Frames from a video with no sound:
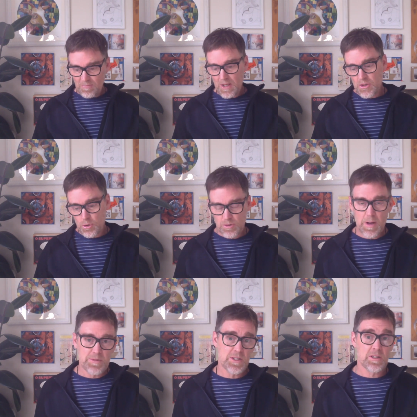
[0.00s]
She calls me up
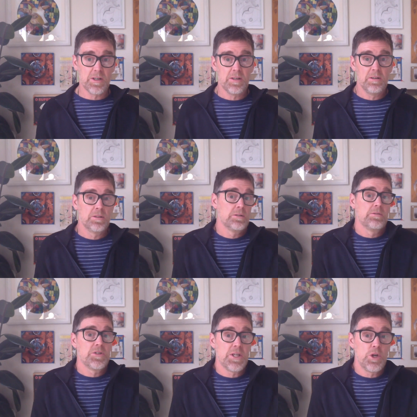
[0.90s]
and says, "I've got to
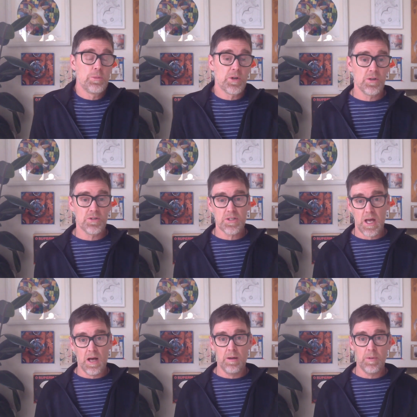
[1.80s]
see you because
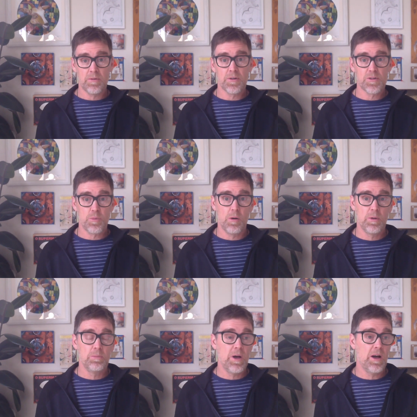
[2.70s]
I've got this
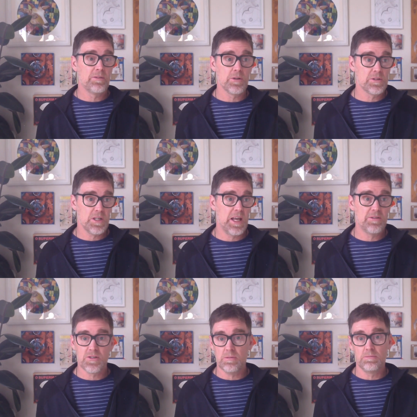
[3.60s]
problem, I've got to have
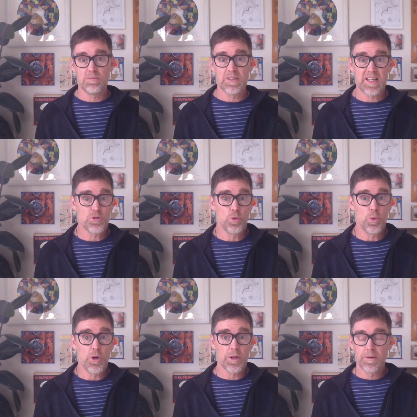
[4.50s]
some dental
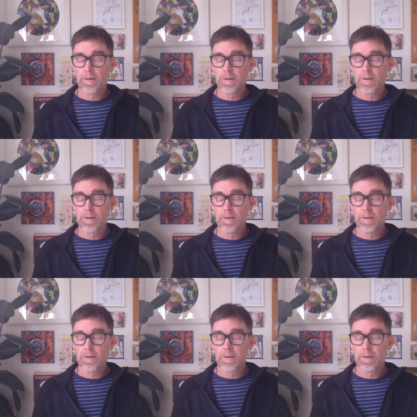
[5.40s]
work."